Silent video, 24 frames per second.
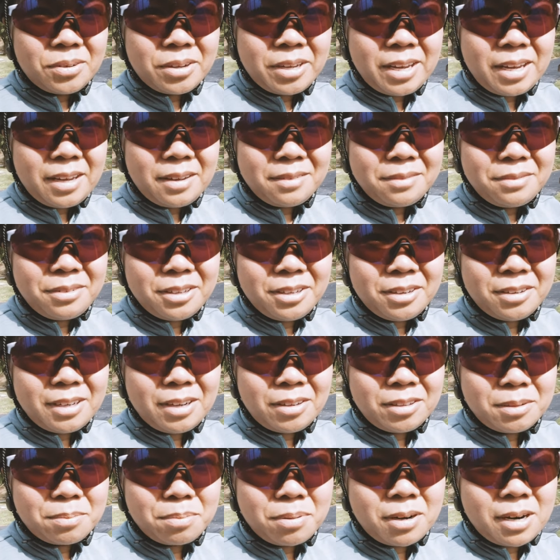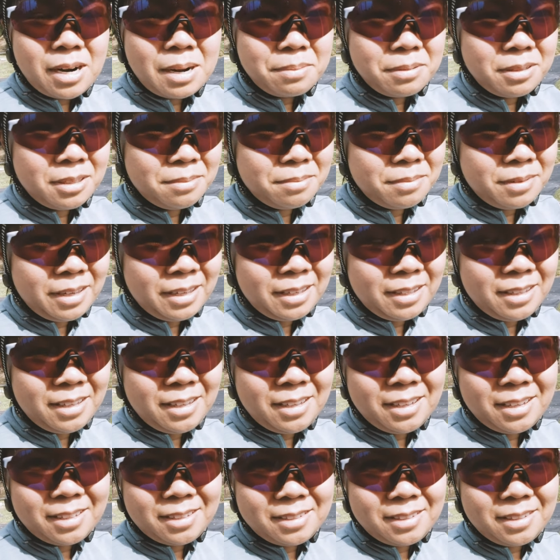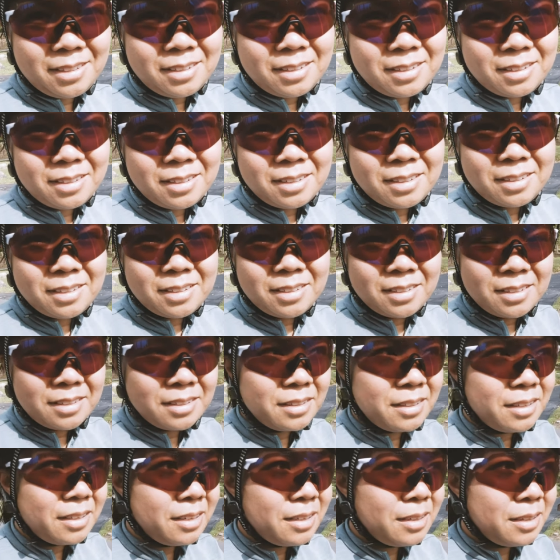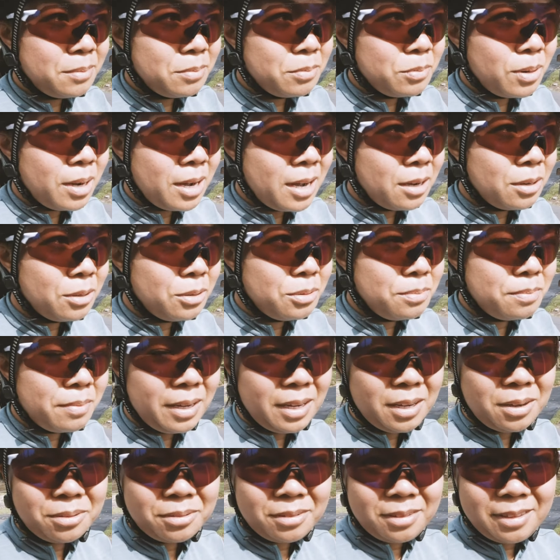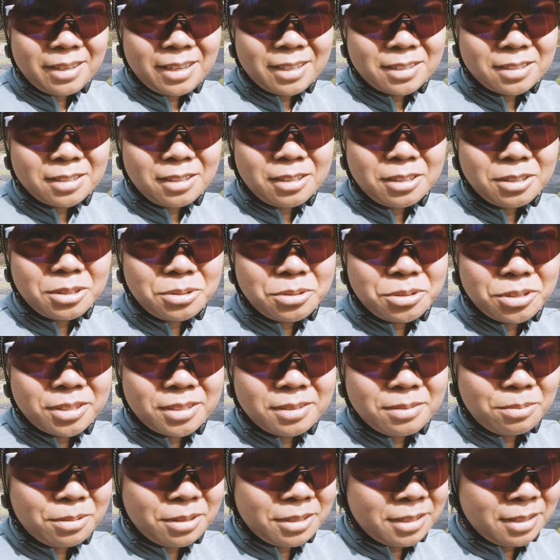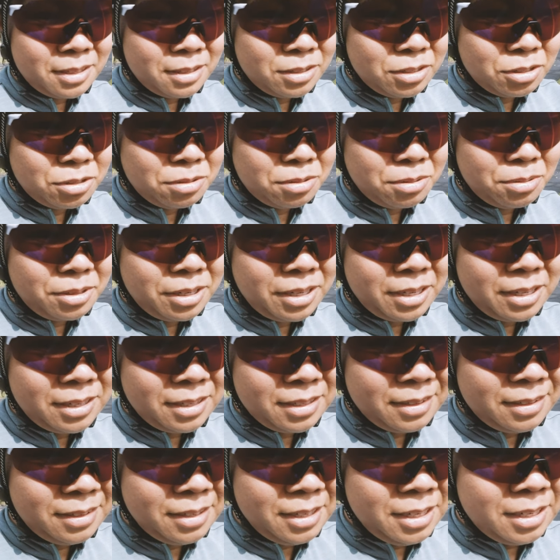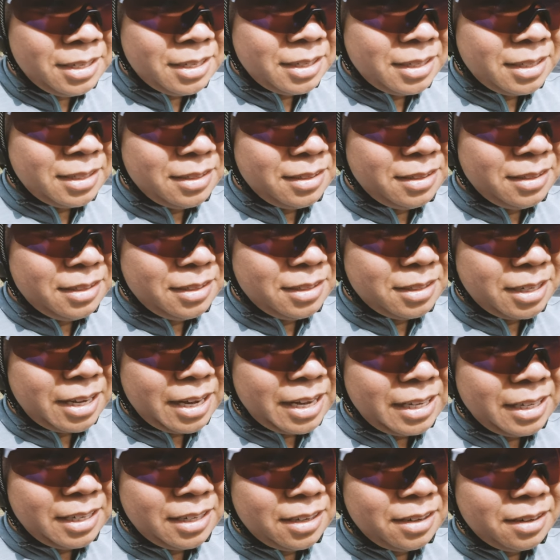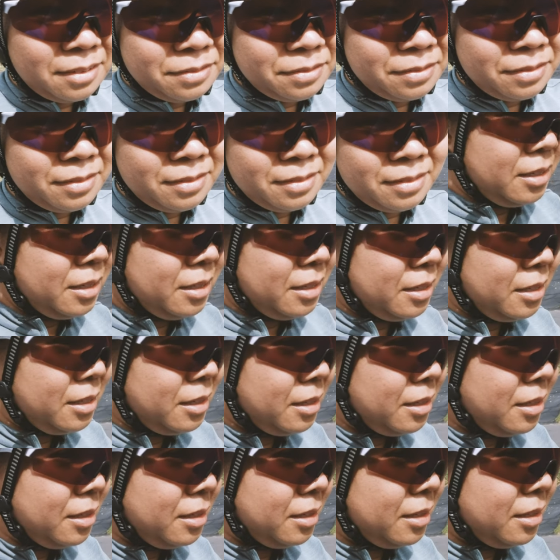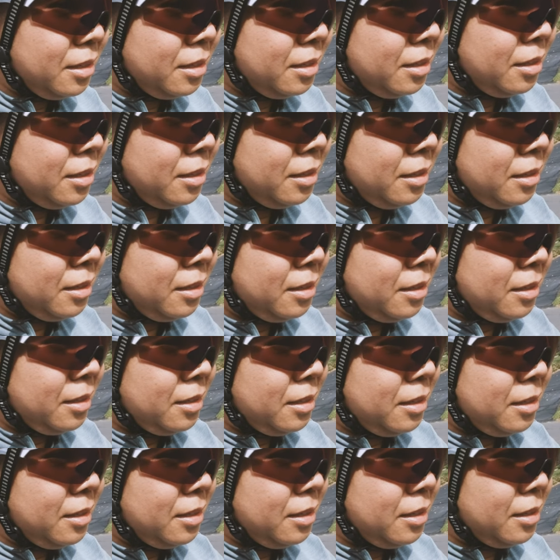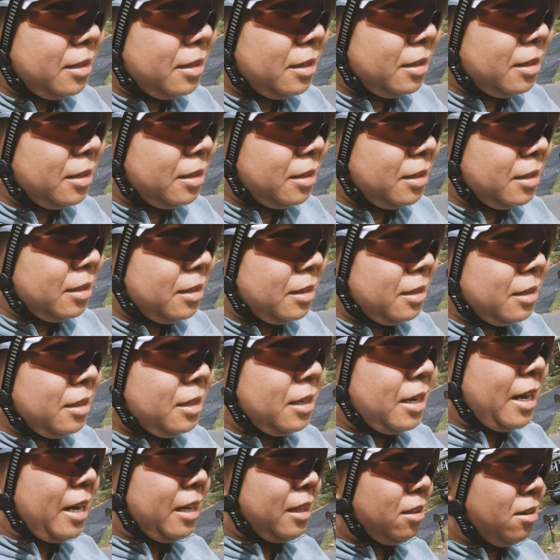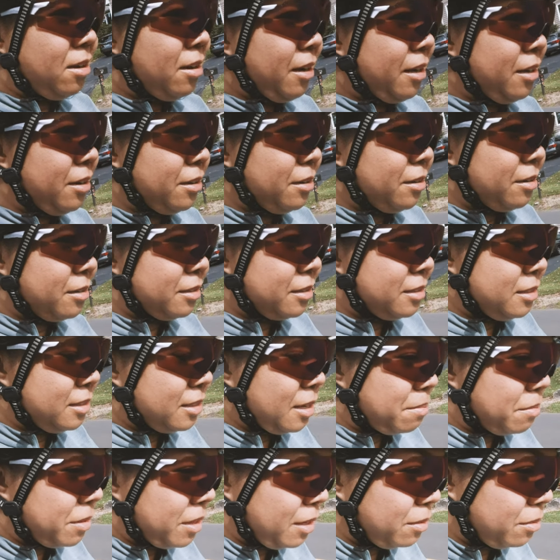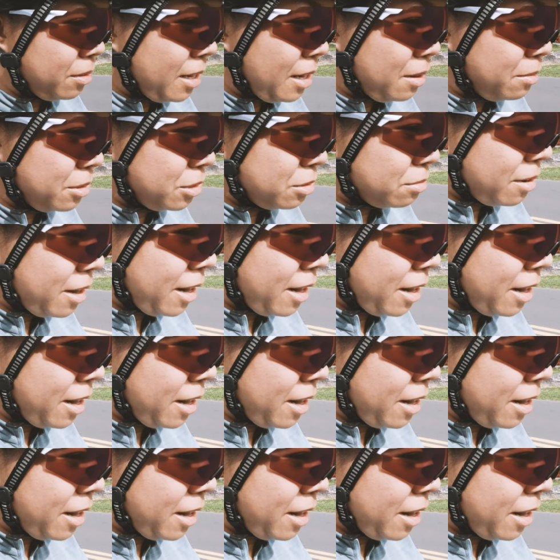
Okay, figured out the problem. I think it's the the Wahoo mount that's loose. It wasn't screwed in tight enough. One of the screws just came out. I thought I heard something when I was